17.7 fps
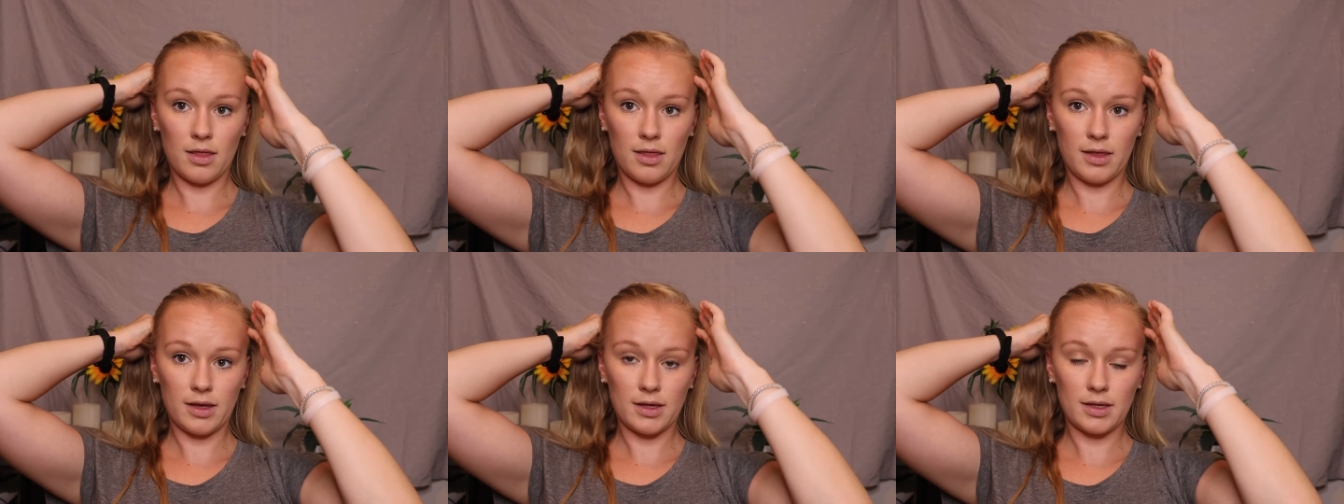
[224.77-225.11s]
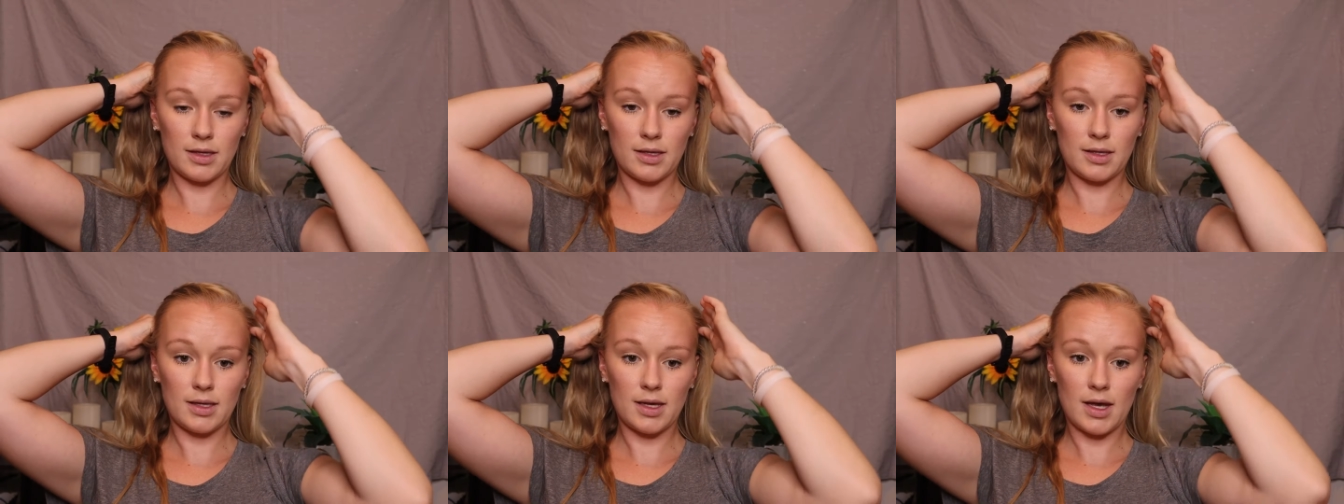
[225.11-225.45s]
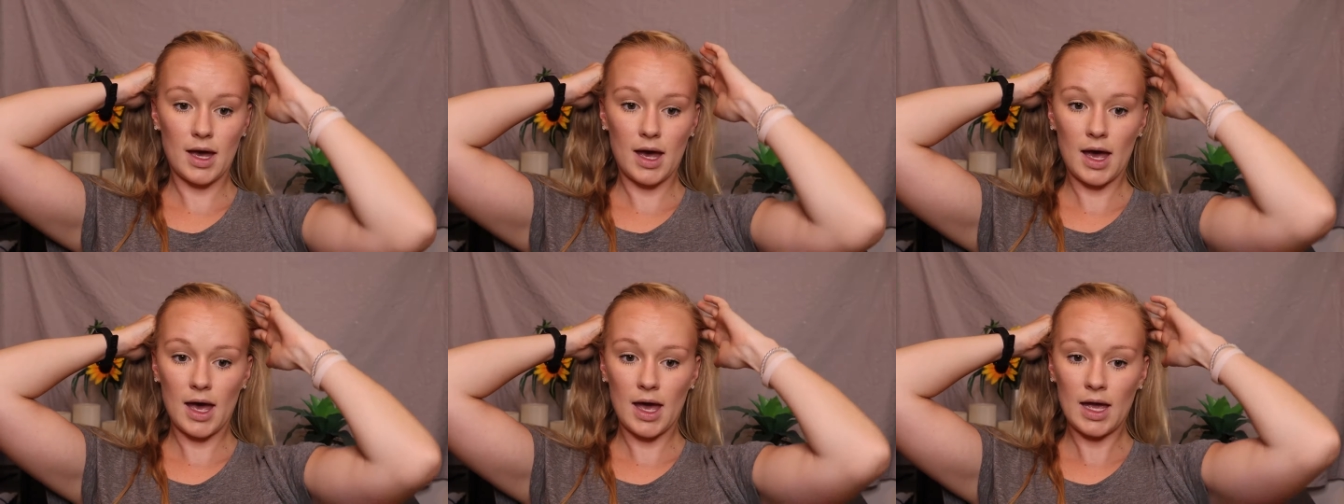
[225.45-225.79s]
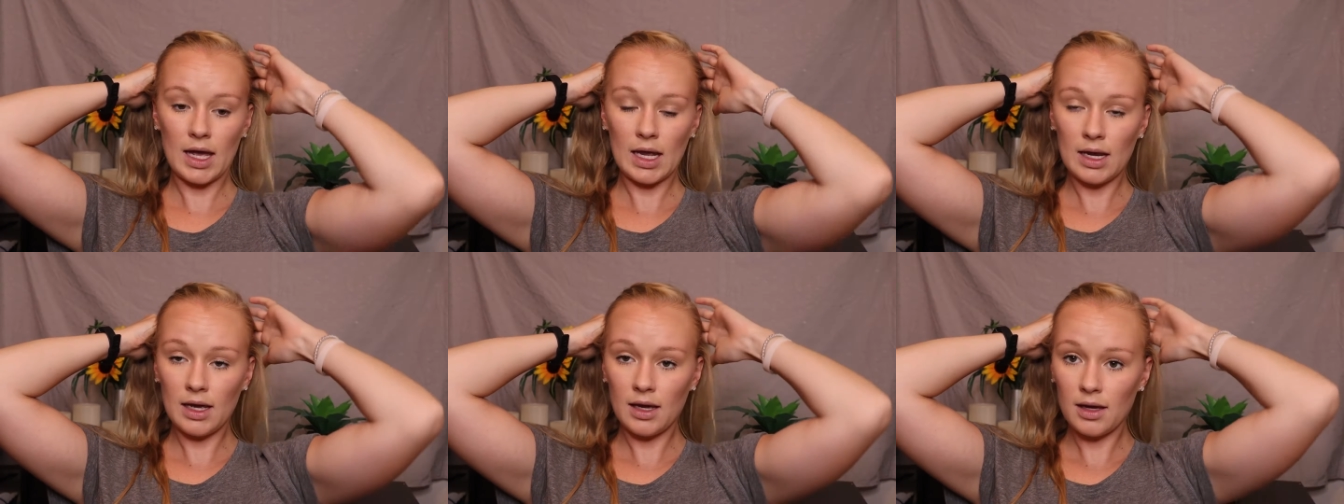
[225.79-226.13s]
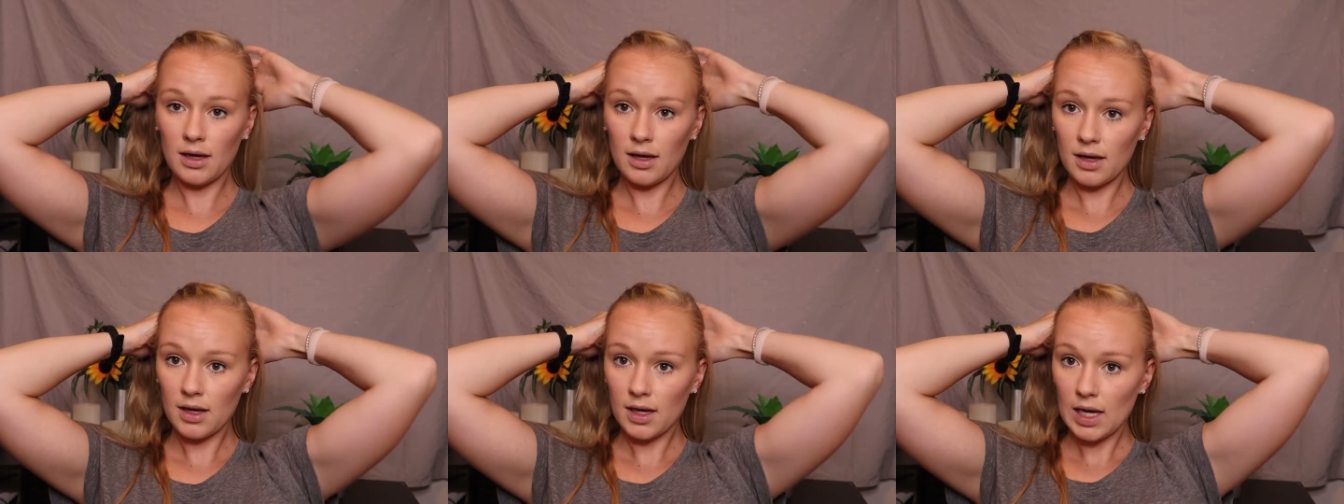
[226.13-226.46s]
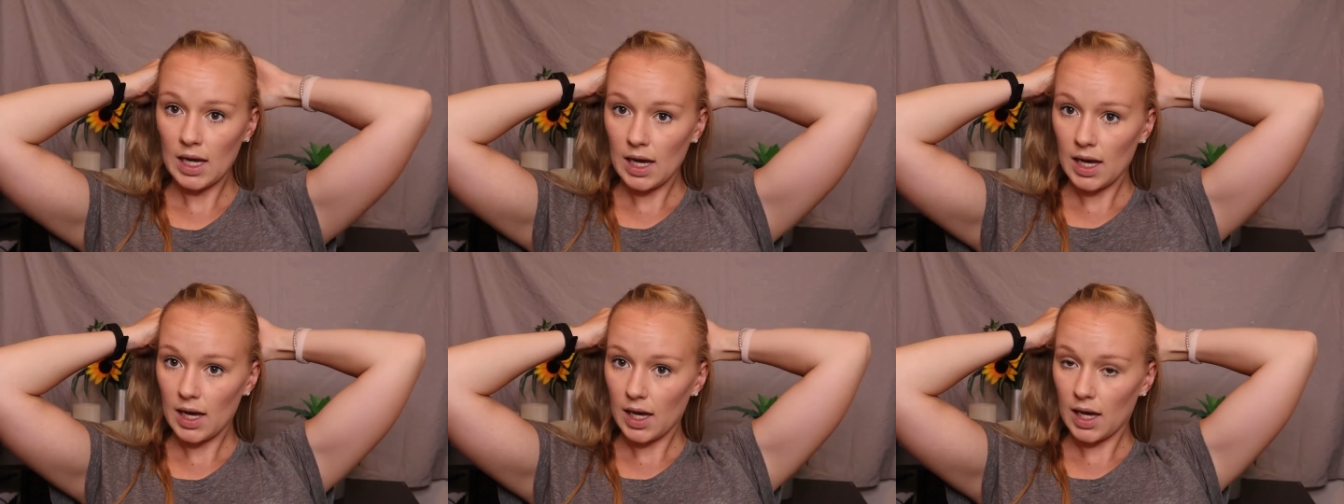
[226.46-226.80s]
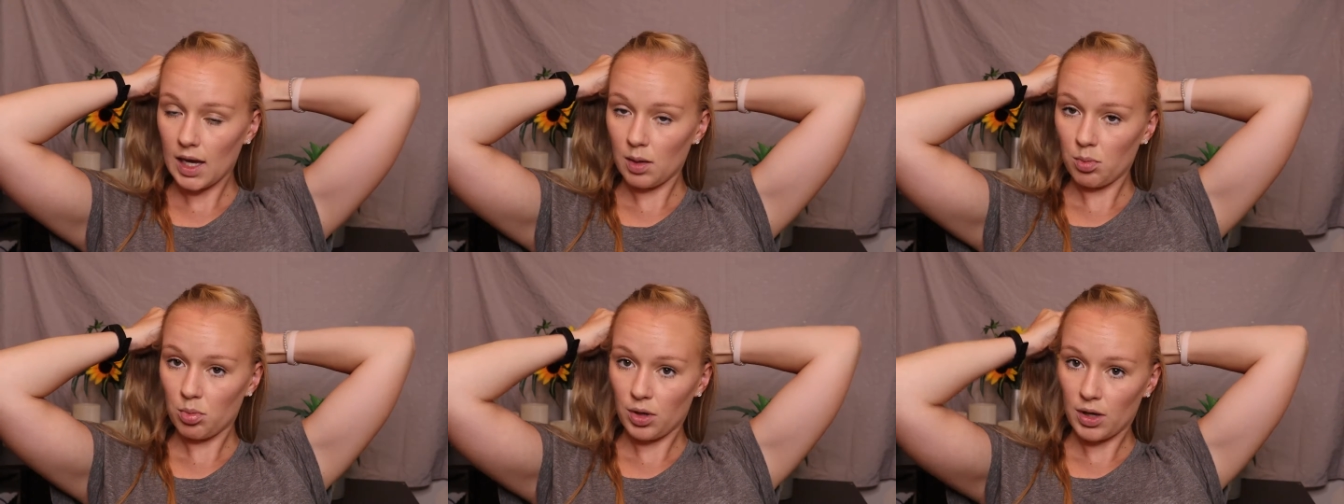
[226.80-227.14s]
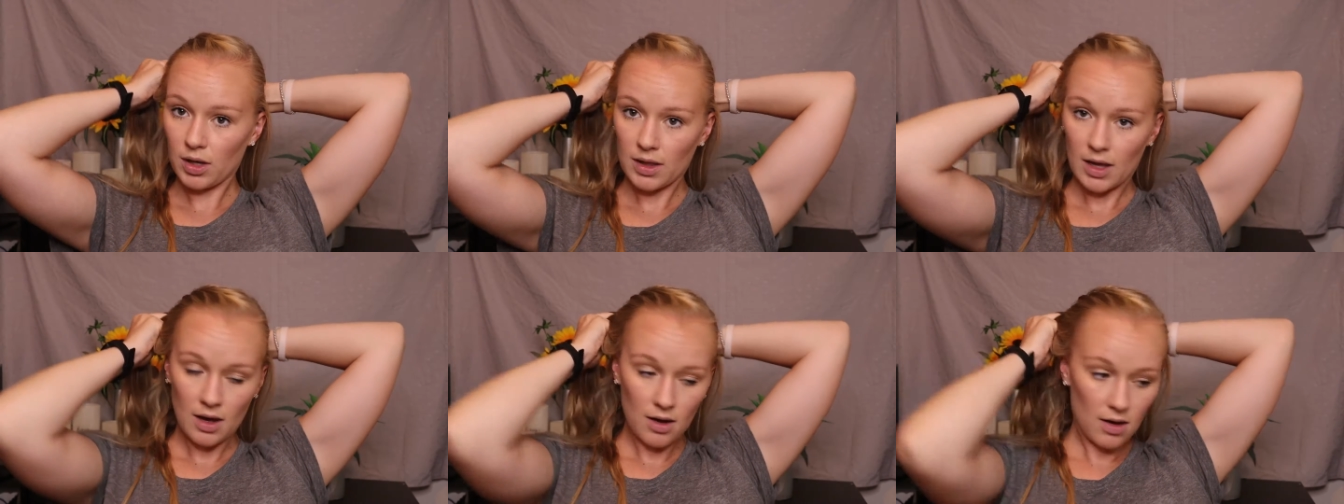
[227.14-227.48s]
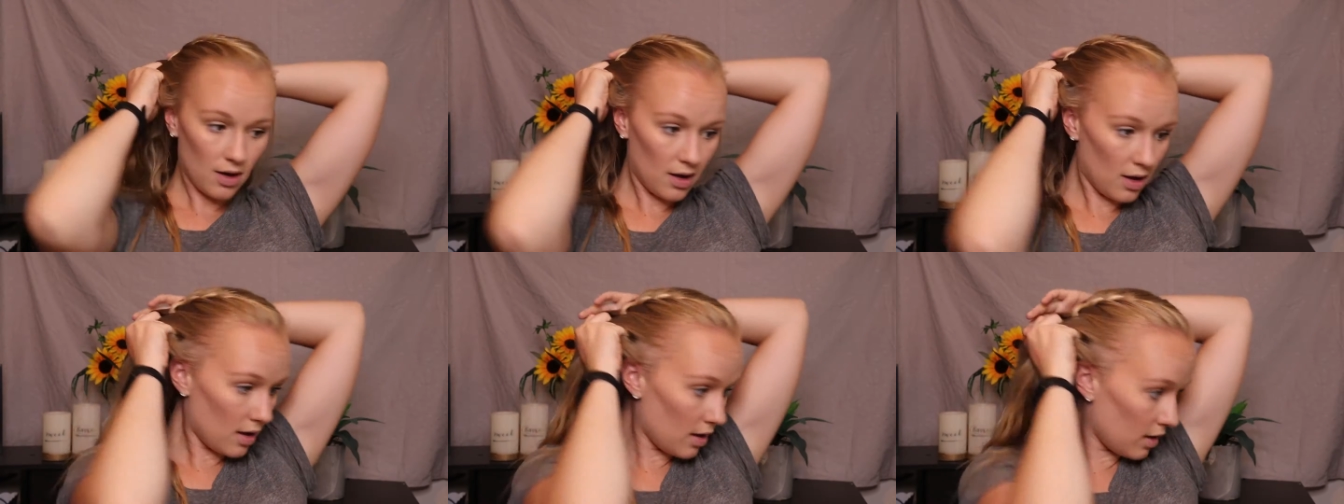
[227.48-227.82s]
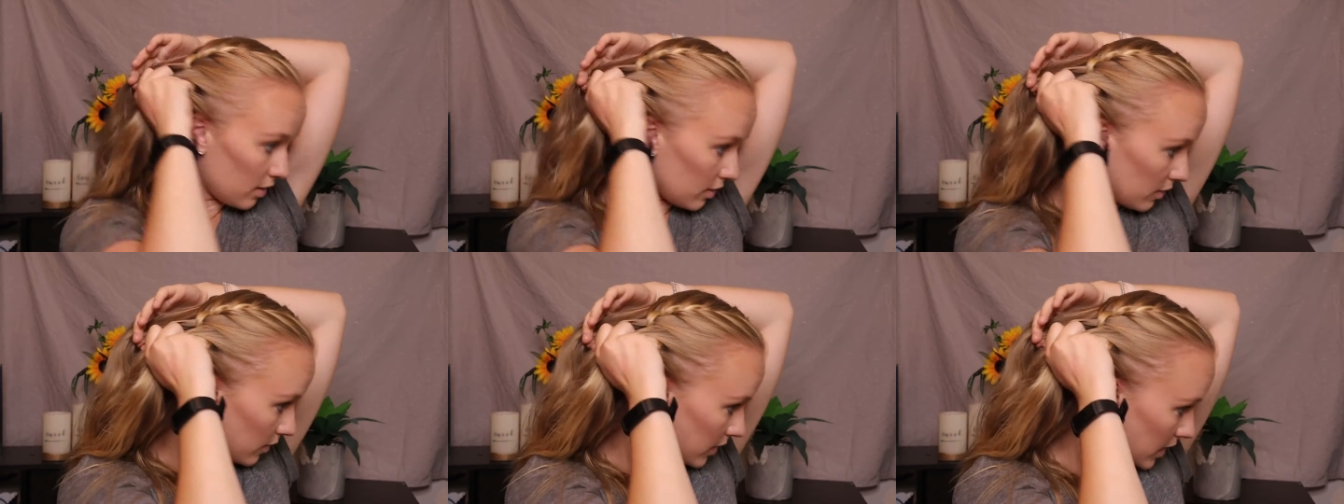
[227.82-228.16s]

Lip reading: the side and bring that all the